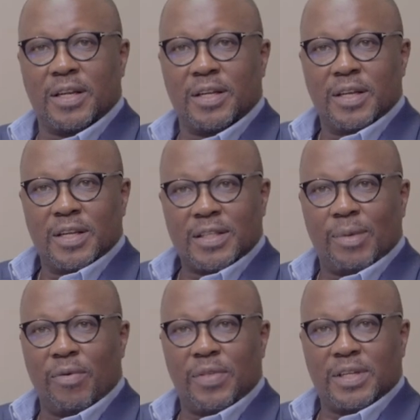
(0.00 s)
and
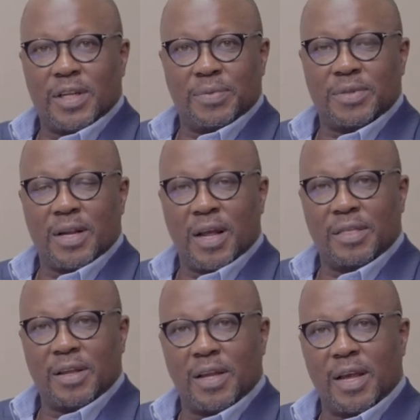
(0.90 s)
some of the tips that I
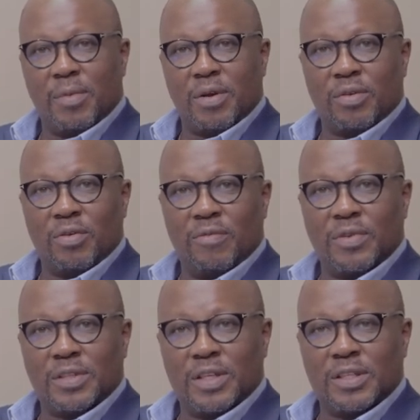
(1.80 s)
think came out of the
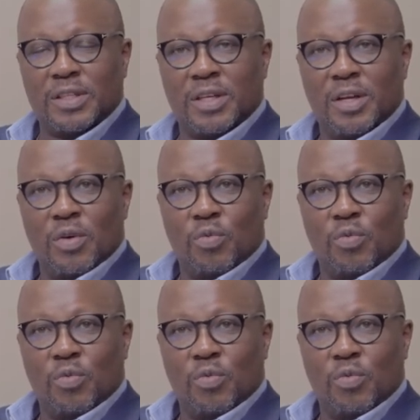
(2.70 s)
conversation